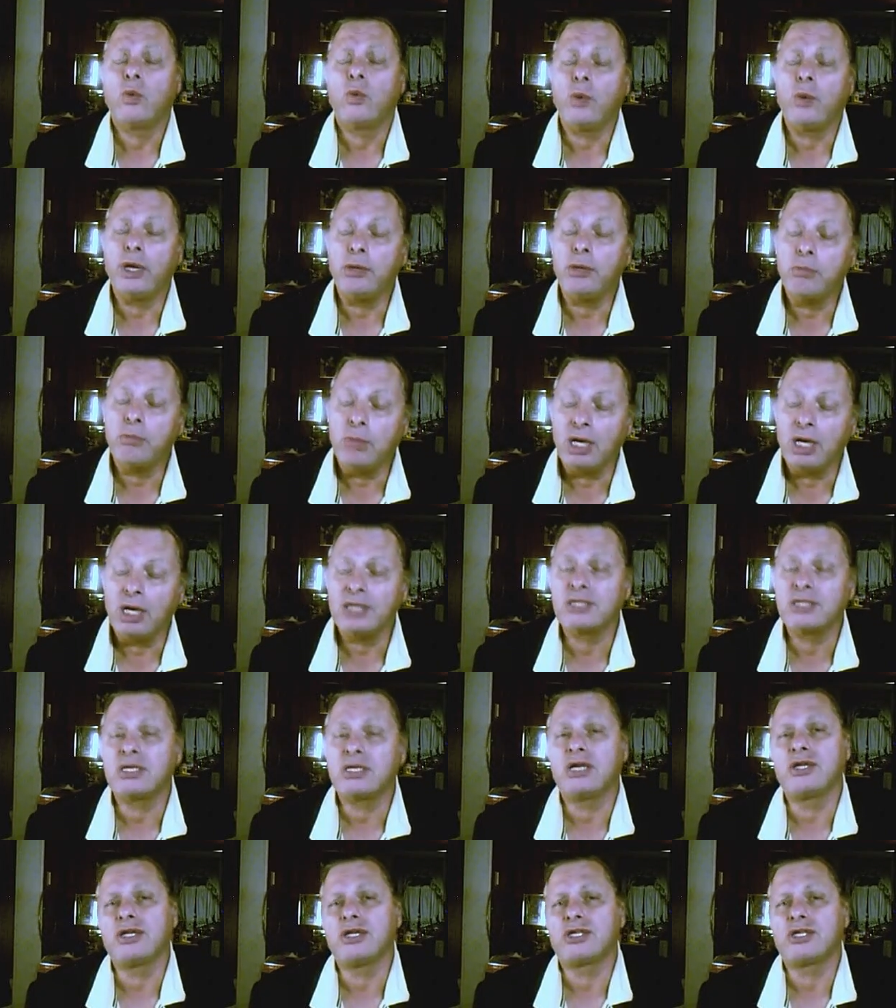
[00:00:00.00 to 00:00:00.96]
We must
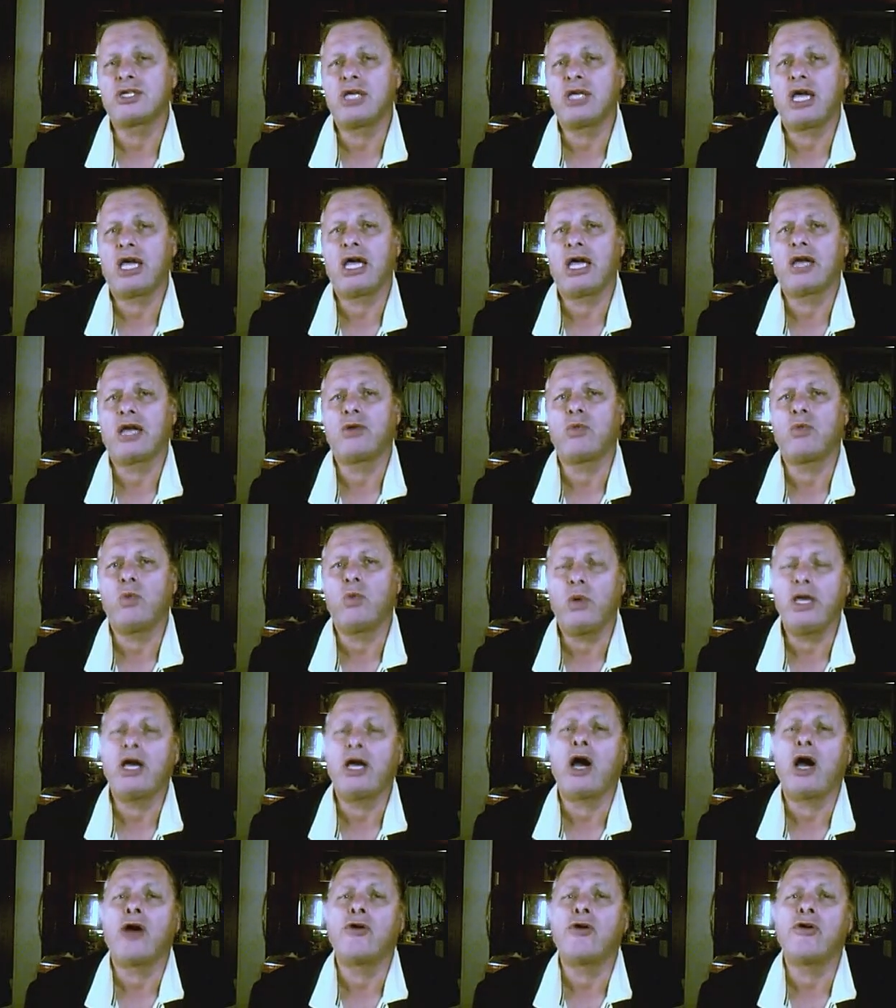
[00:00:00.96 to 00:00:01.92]
understand
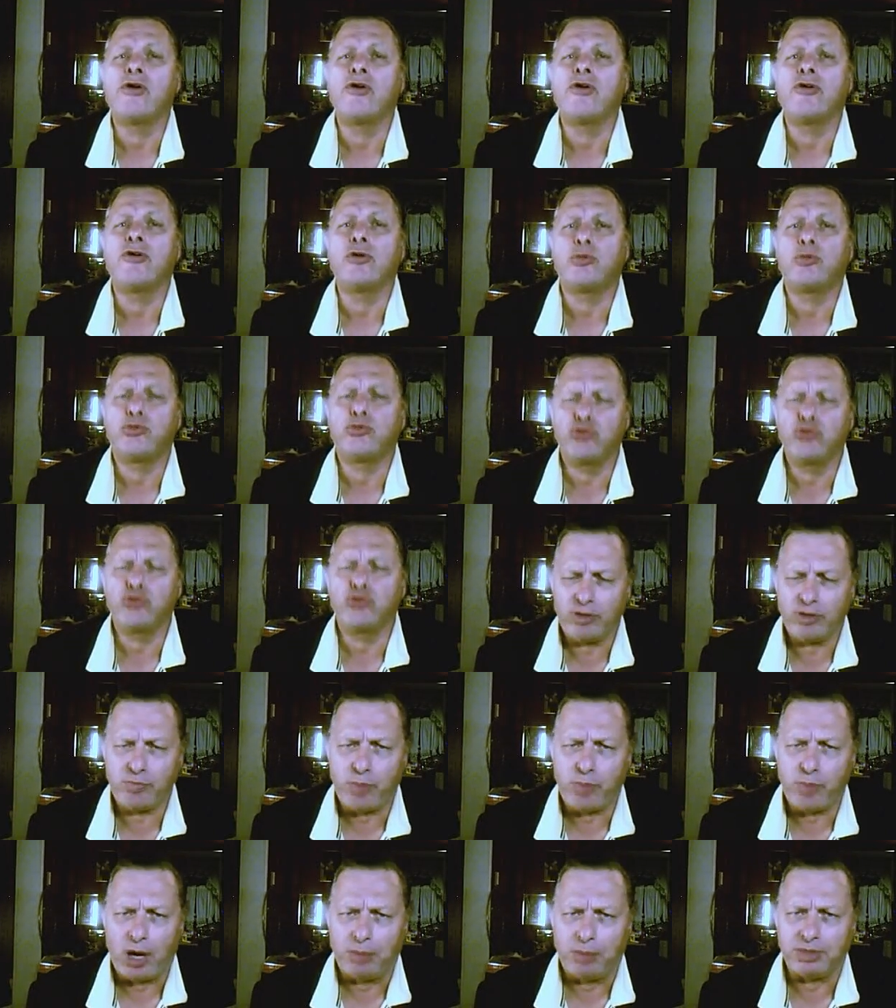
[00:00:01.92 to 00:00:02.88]
we are a
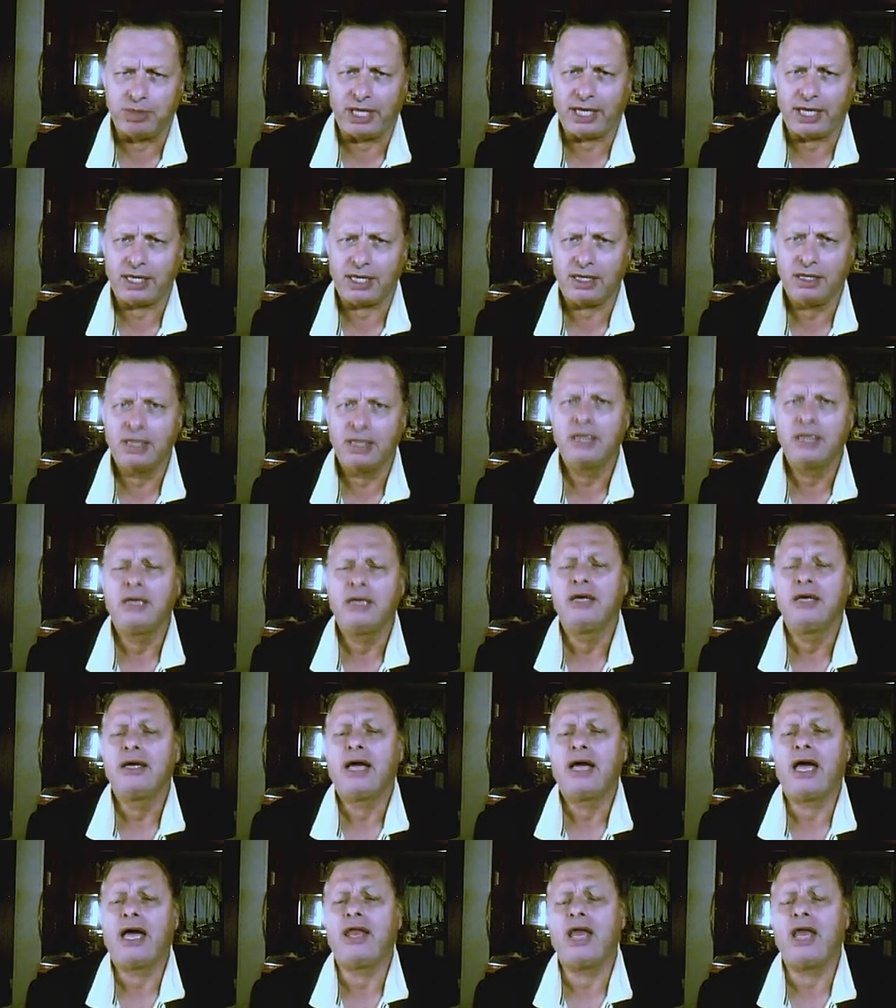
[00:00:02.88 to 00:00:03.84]
republic,
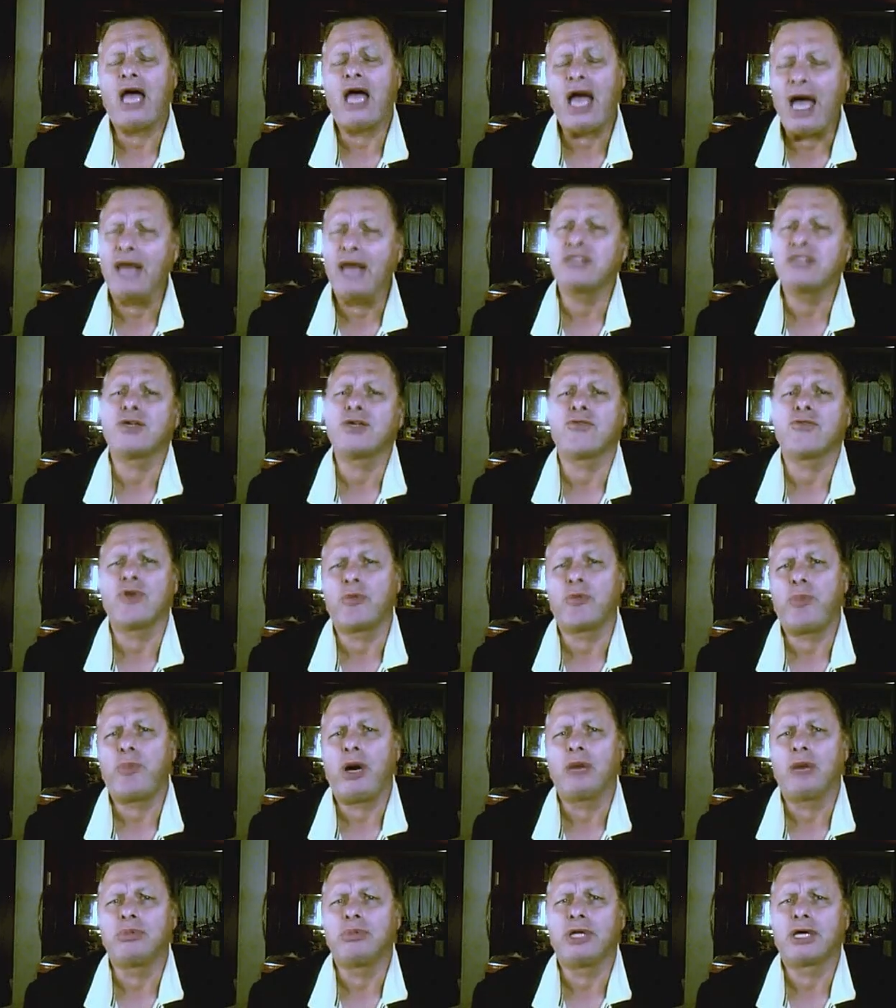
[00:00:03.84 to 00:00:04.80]
and as a
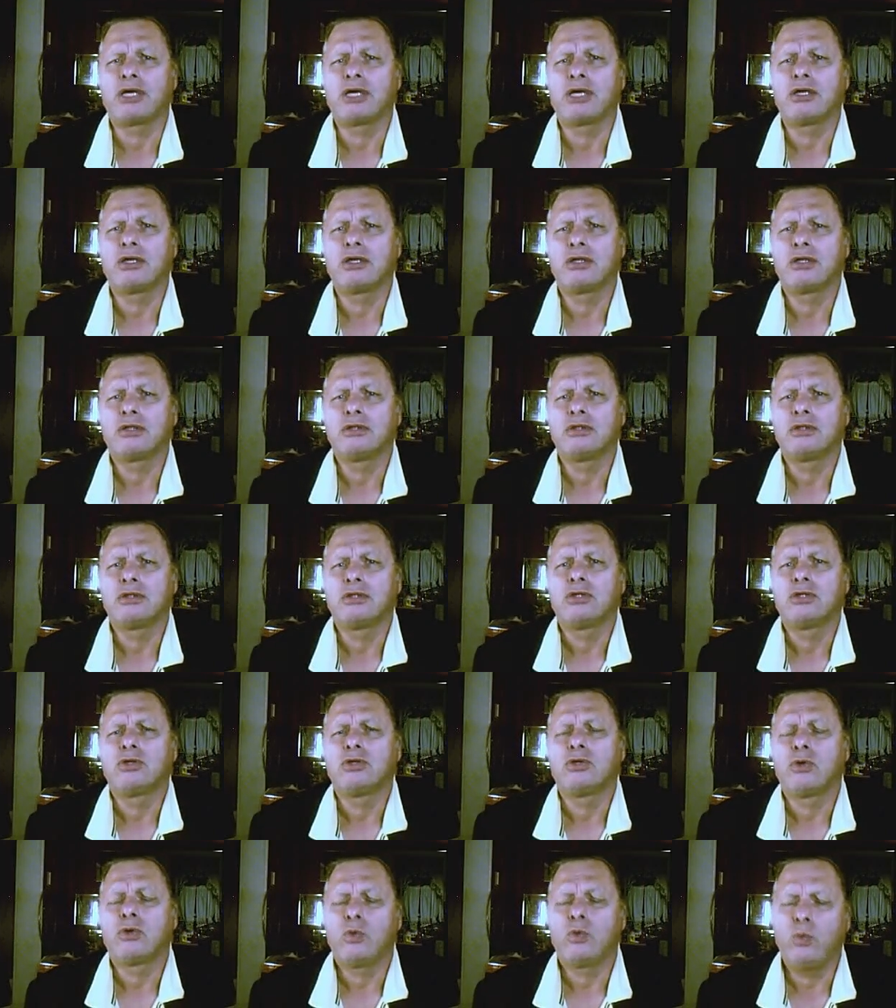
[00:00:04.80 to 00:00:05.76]
republic,
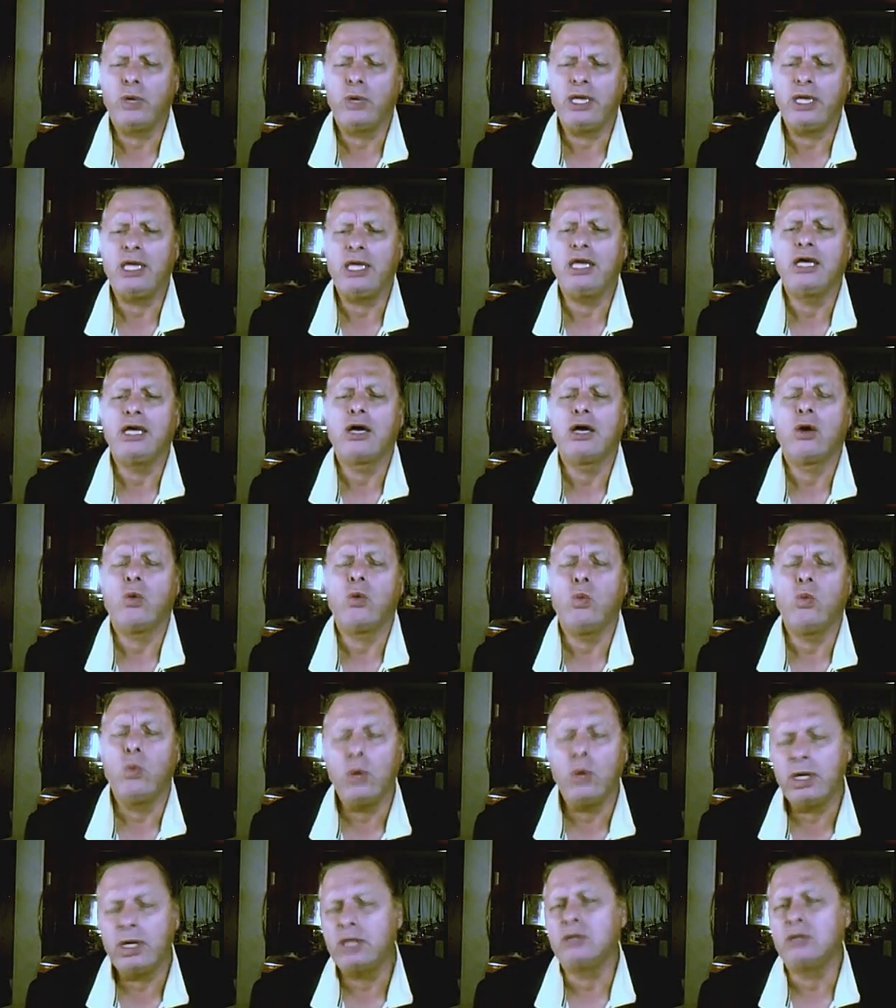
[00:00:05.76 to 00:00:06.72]
we
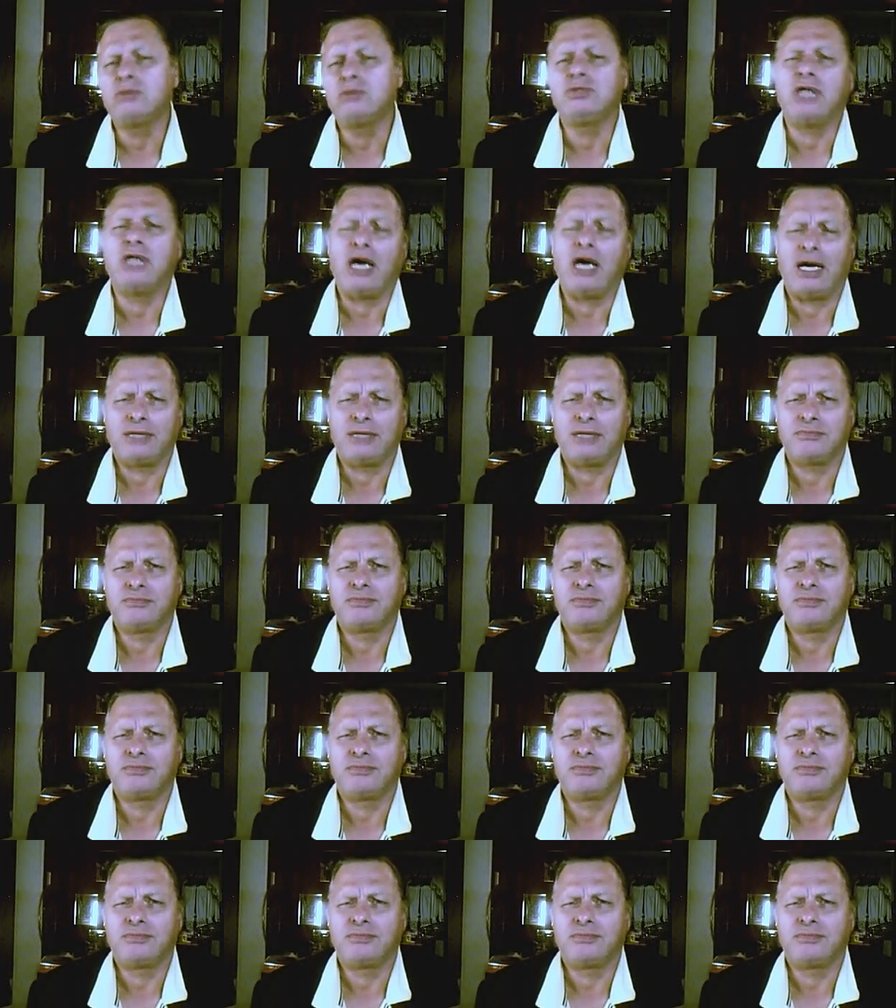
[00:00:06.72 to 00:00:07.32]
will not